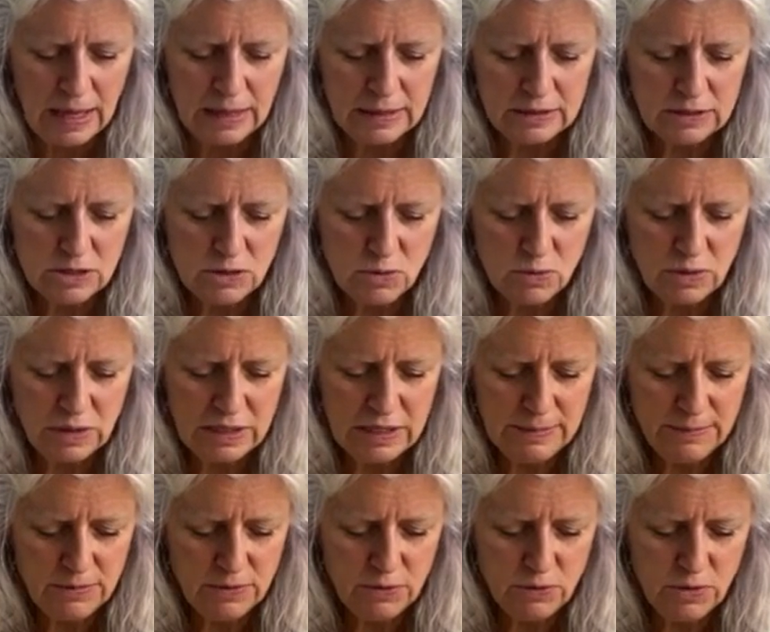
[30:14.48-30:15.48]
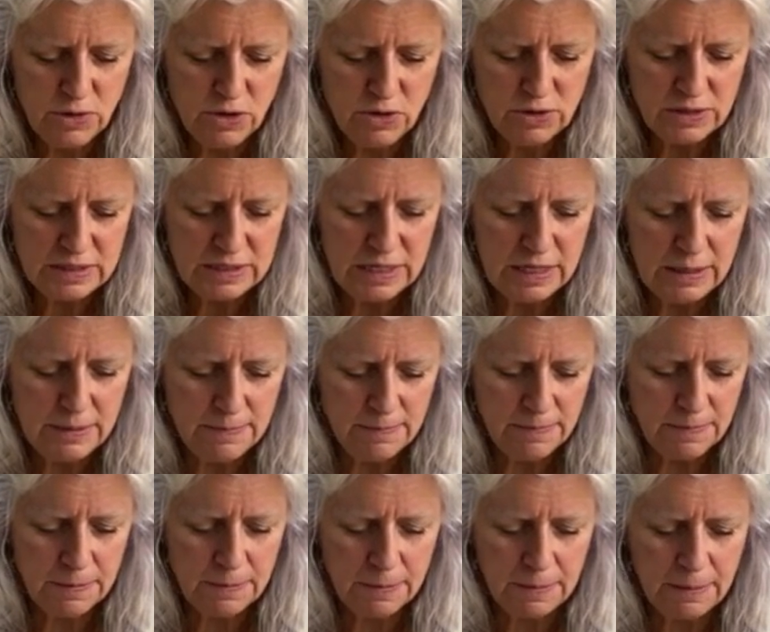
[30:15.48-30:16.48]
Don't clip through your seam.
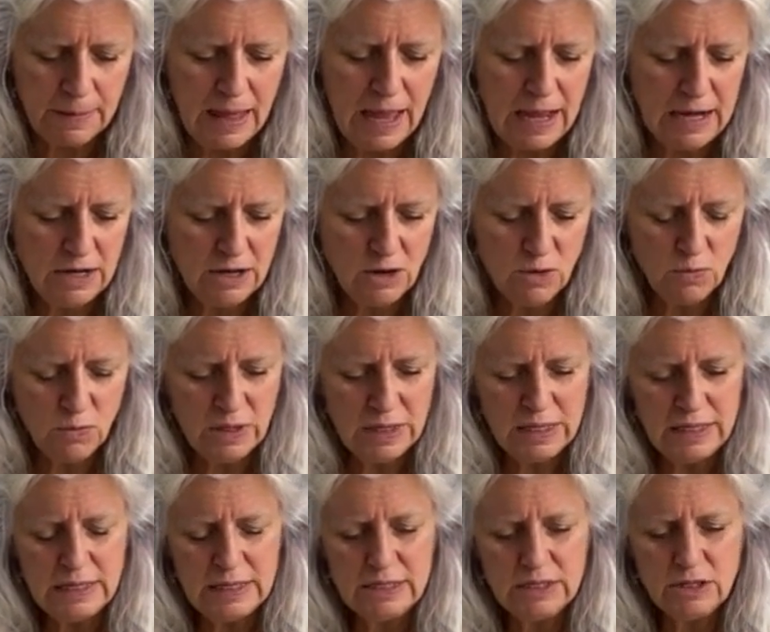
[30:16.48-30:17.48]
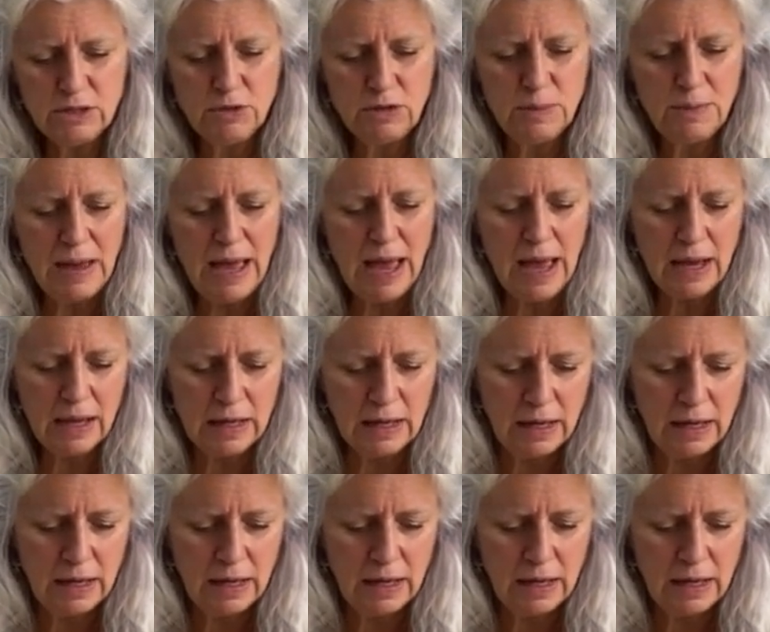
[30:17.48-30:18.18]
And you don't really need to do the back.